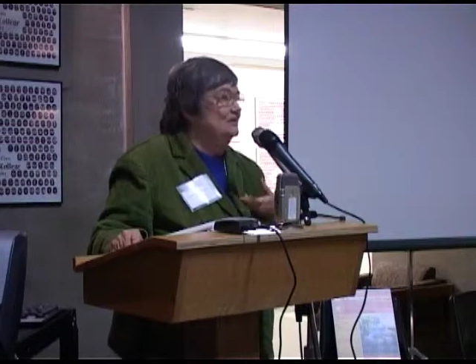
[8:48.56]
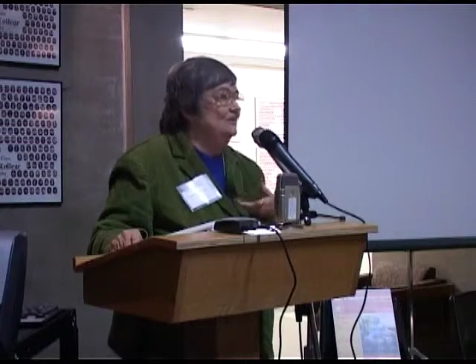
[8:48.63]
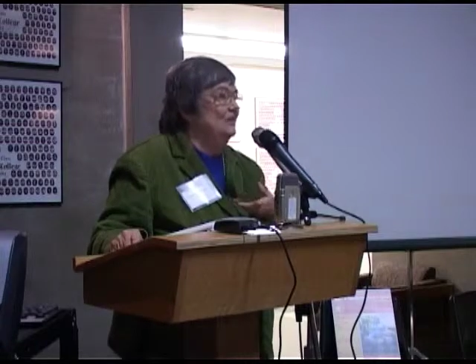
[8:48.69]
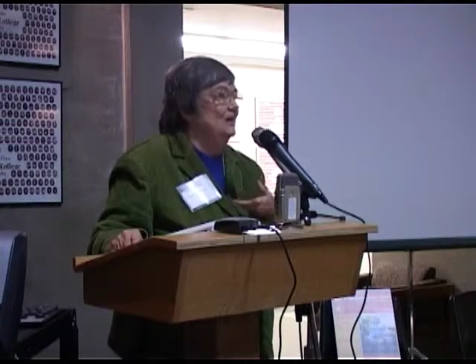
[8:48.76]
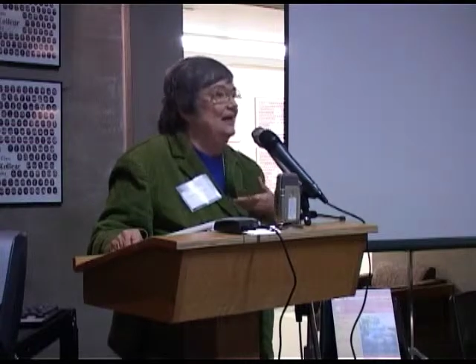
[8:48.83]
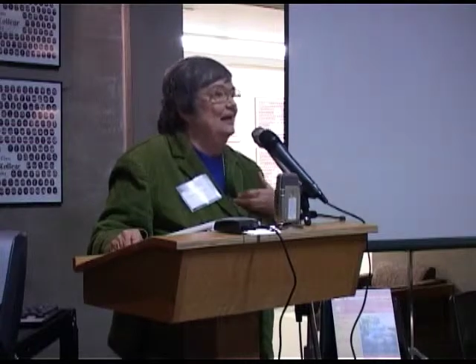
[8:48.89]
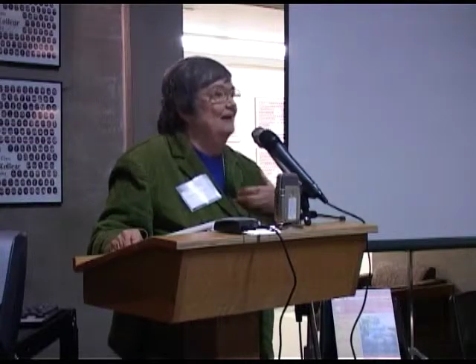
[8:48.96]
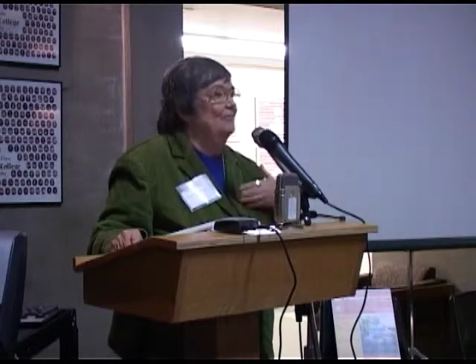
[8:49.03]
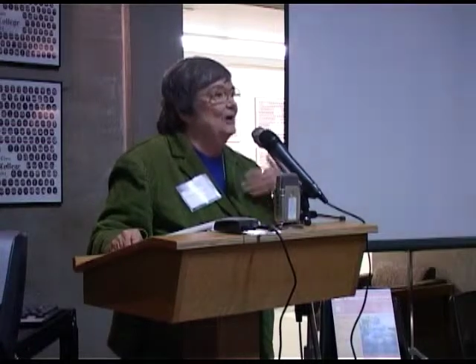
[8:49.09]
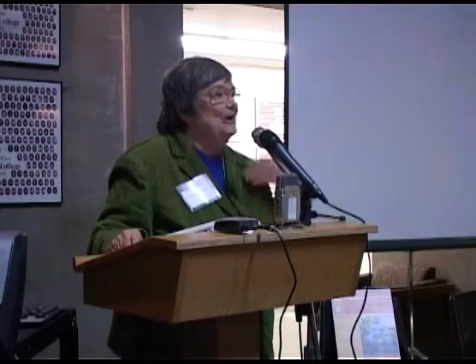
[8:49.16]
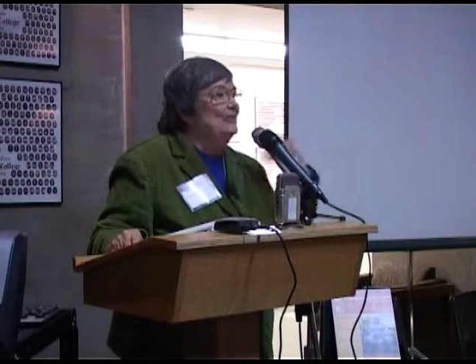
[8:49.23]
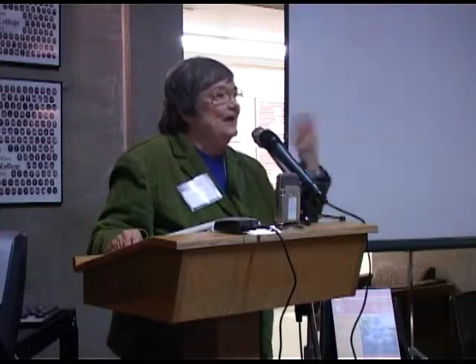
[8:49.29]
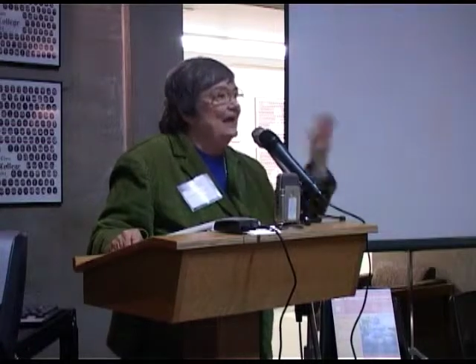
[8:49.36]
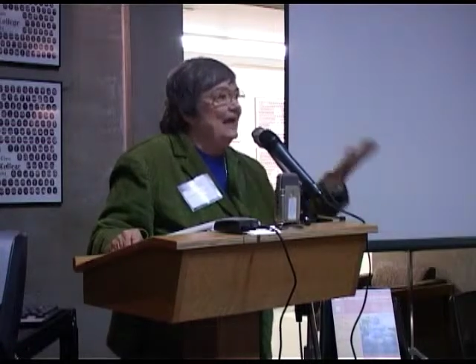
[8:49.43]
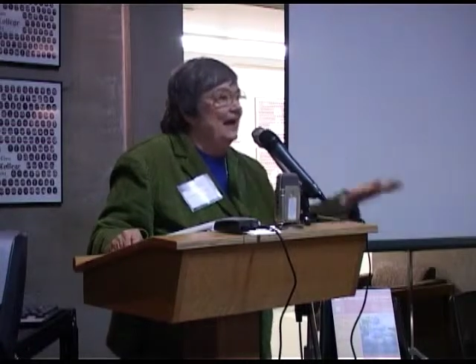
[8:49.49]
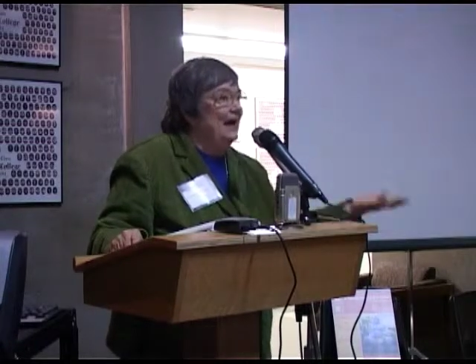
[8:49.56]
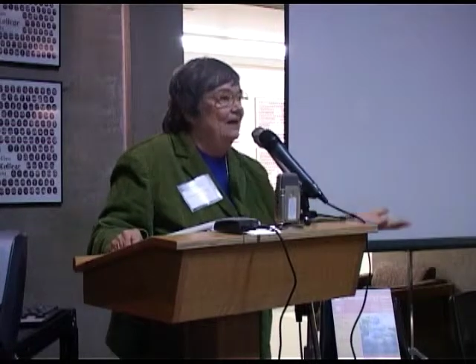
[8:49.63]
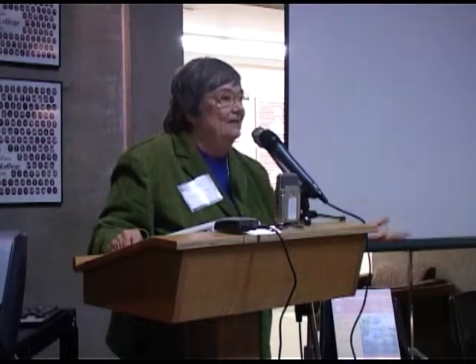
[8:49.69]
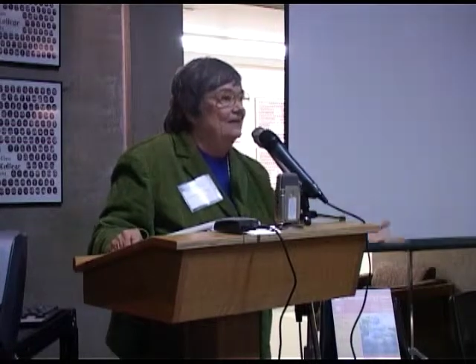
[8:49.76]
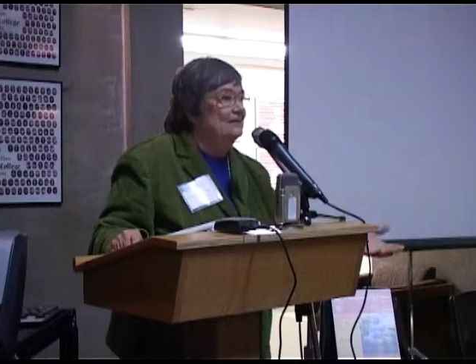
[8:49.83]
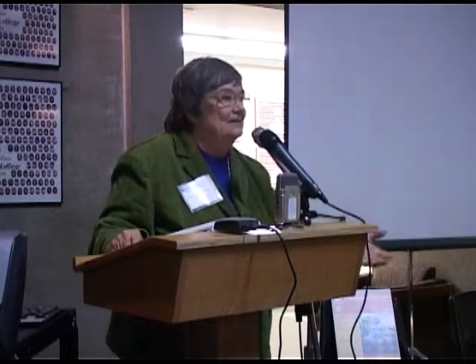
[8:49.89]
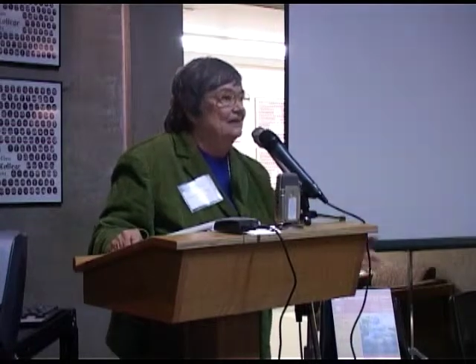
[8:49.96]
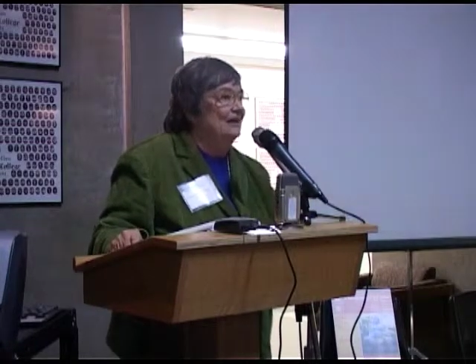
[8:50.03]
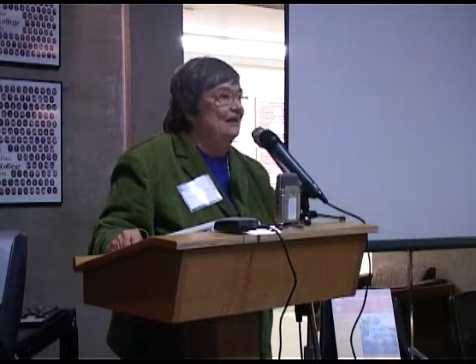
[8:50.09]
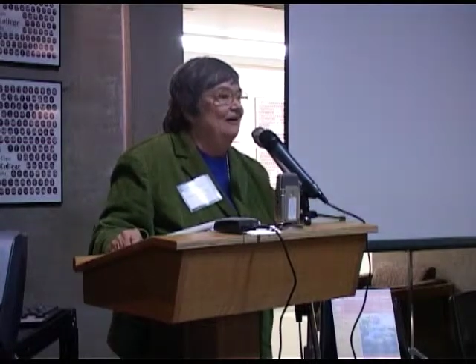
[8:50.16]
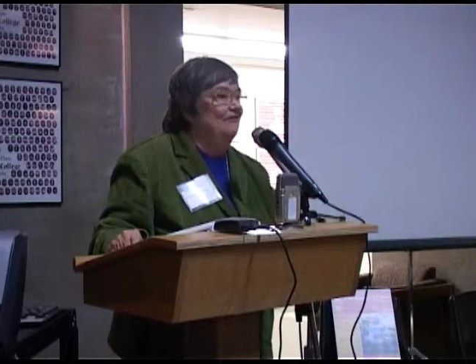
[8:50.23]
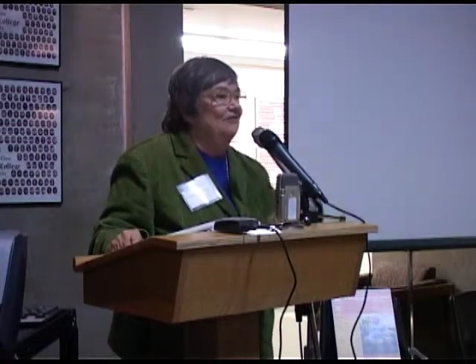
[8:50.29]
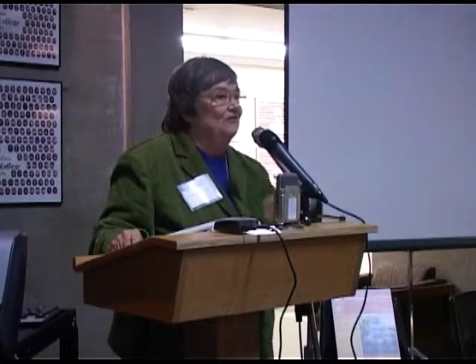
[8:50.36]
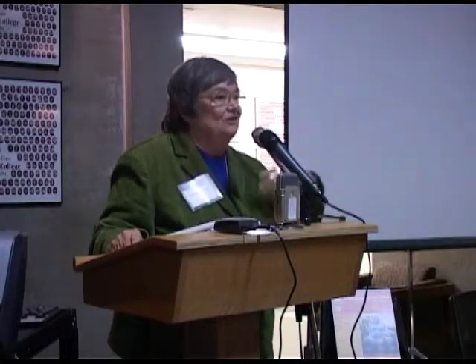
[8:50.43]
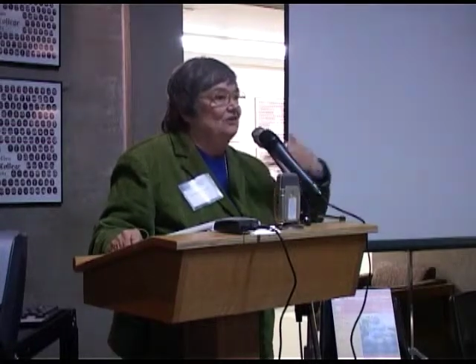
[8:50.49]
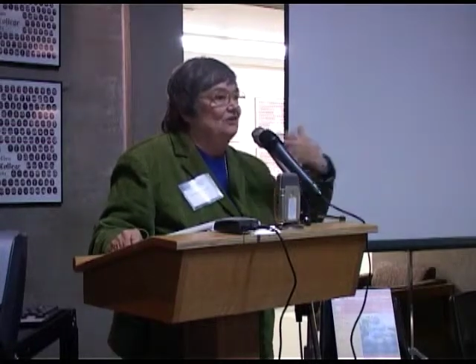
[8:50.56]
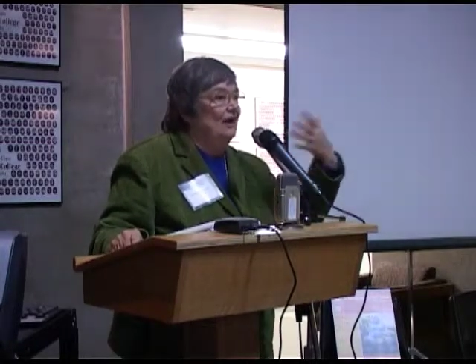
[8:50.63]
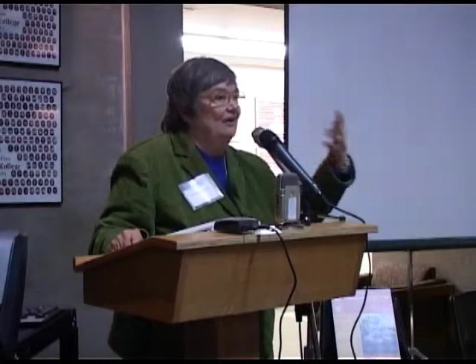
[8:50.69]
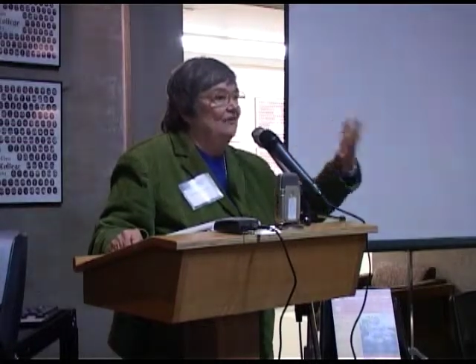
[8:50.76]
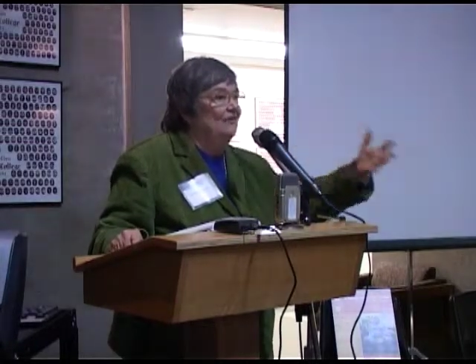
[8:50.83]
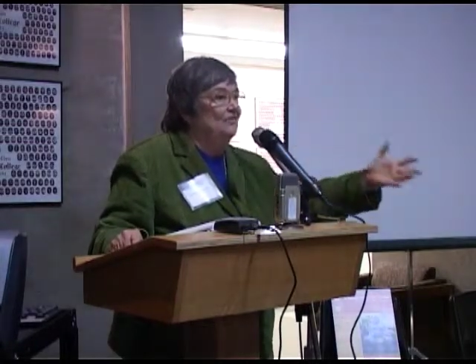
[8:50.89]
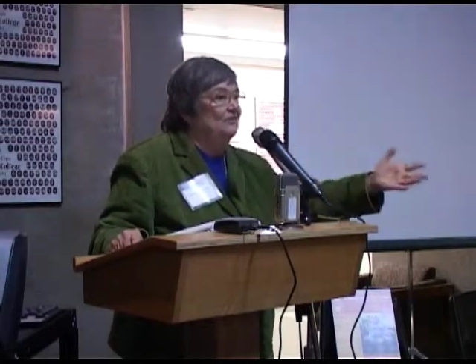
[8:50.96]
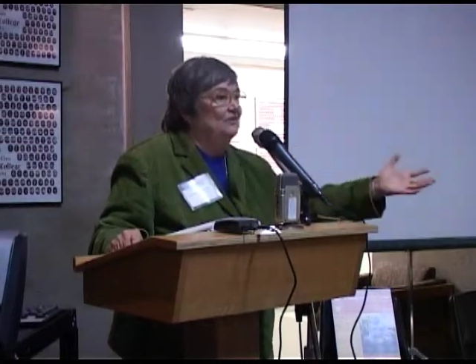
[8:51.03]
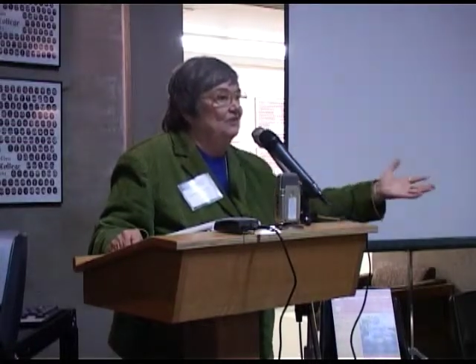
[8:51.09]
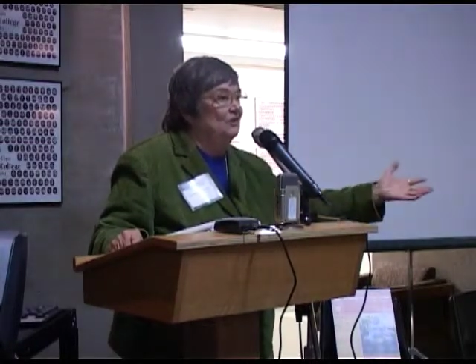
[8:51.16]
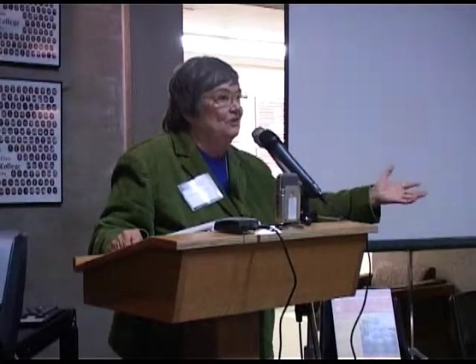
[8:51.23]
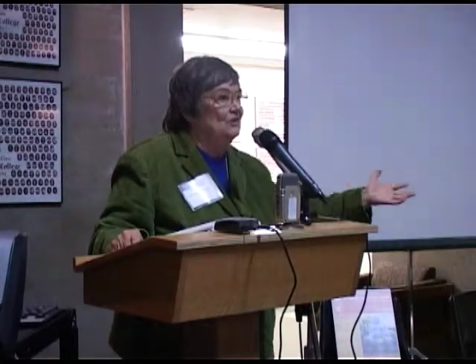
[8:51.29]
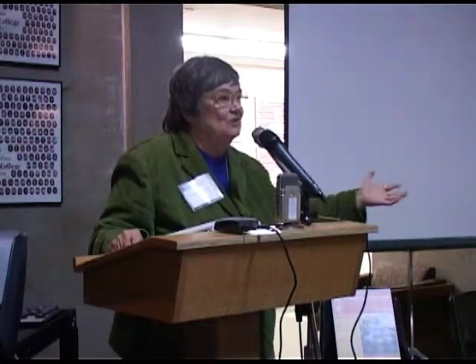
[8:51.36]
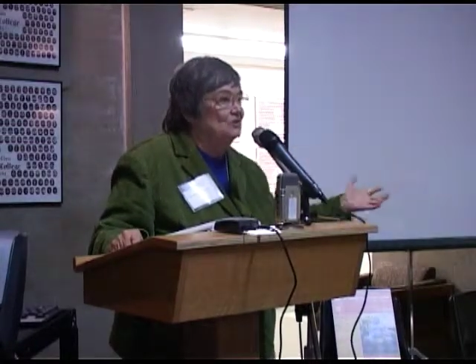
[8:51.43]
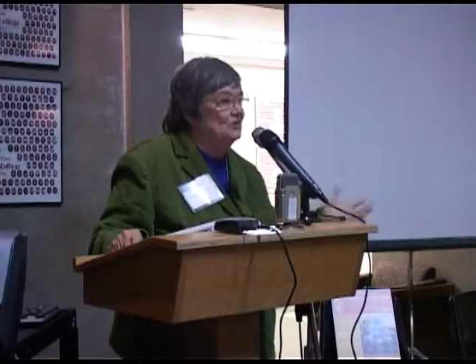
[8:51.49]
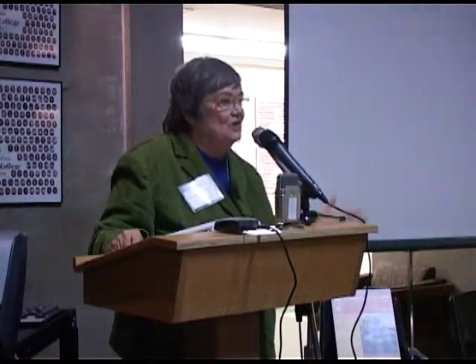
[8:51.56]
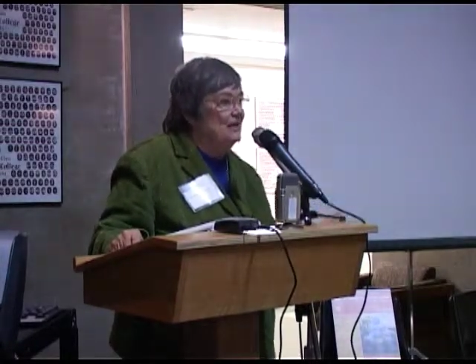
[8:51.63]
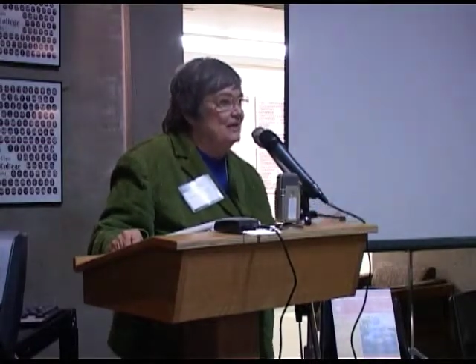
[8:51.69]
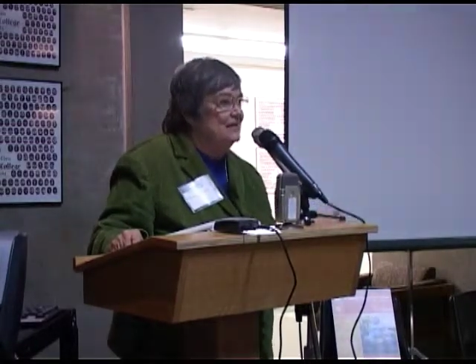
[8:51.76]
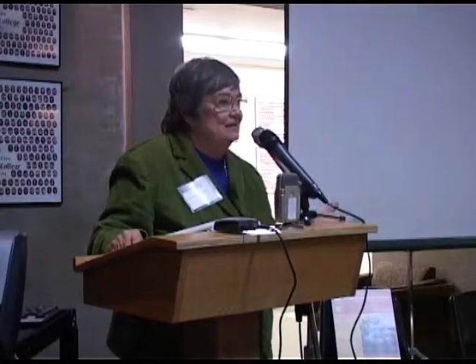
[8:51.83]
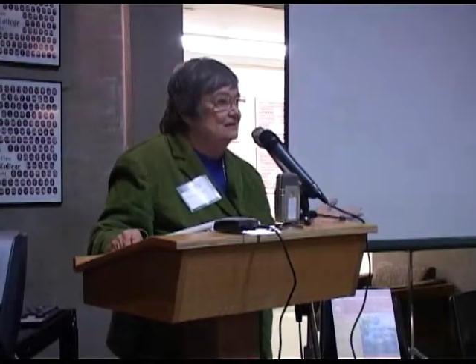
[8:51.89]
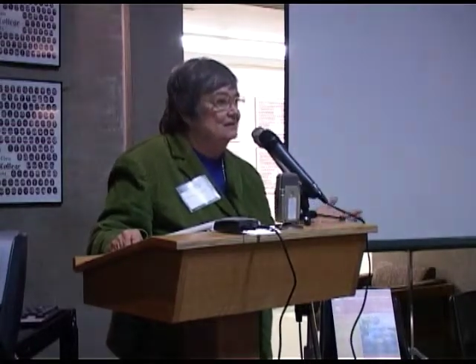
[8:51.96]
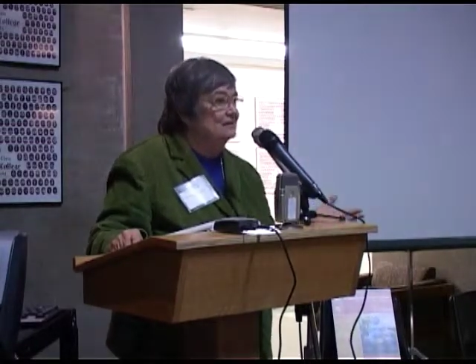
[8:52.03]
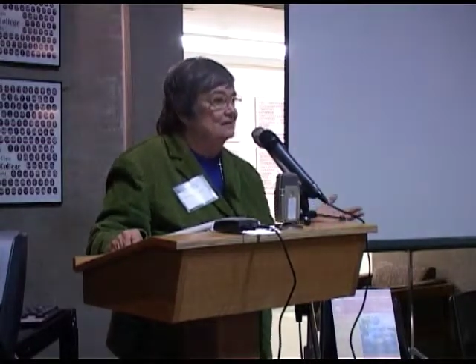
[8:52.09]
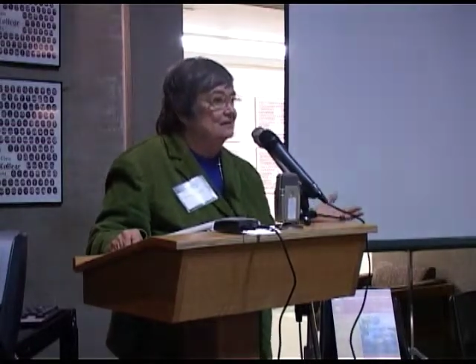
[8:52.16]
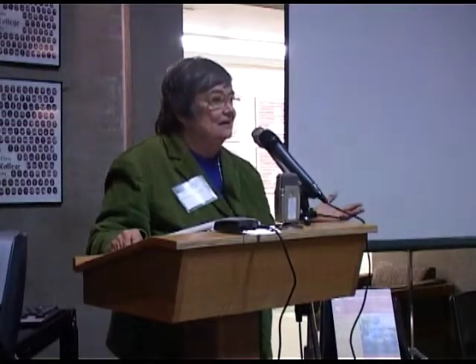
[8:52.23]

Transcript: free. Breathing out is a gift to the trees.